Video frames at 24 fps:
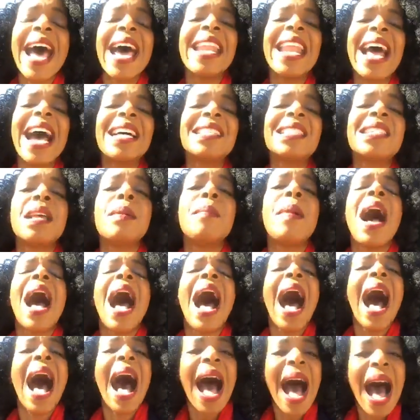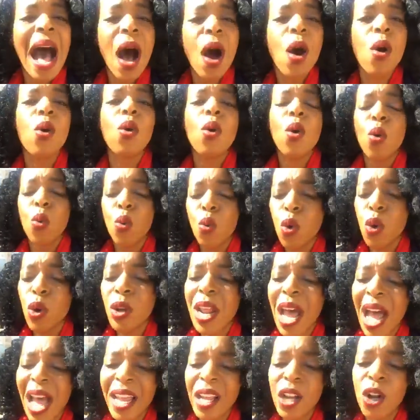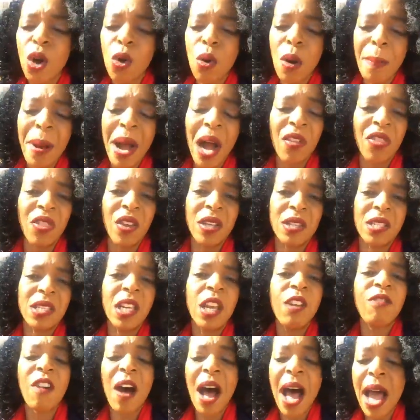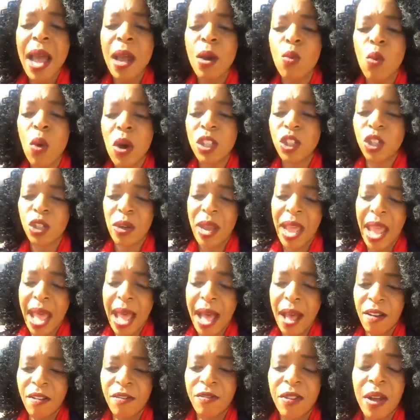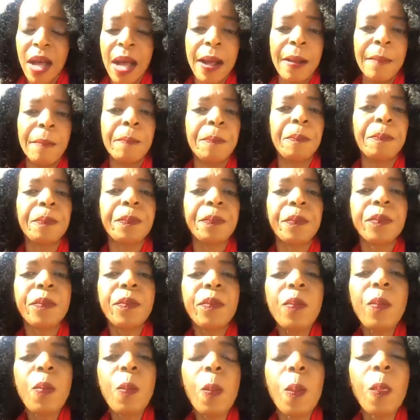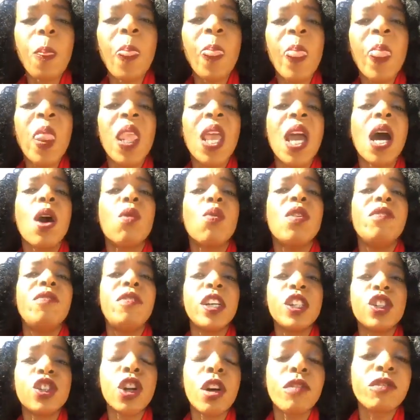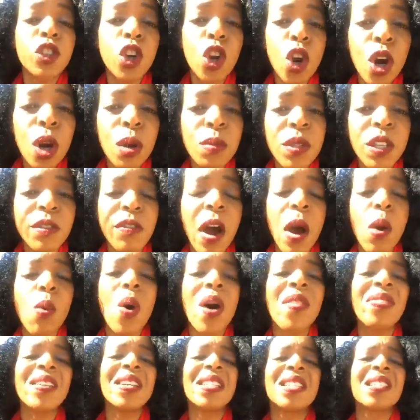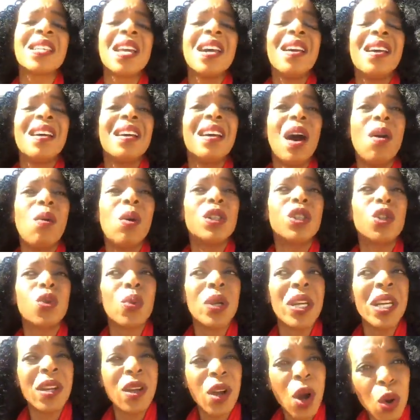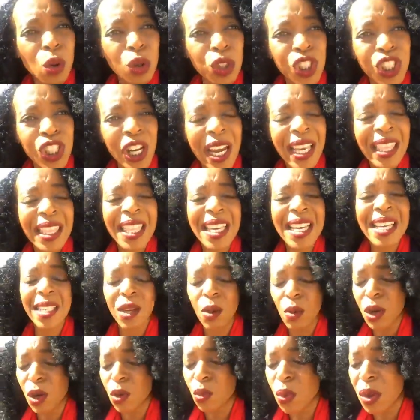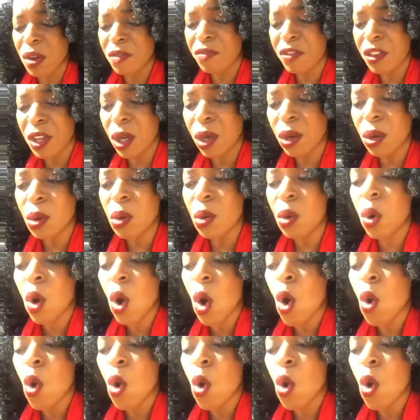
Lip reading: and ask them, how would I go about this? If I want to have a revision of terms, if I want to renegotiate things, I want to review,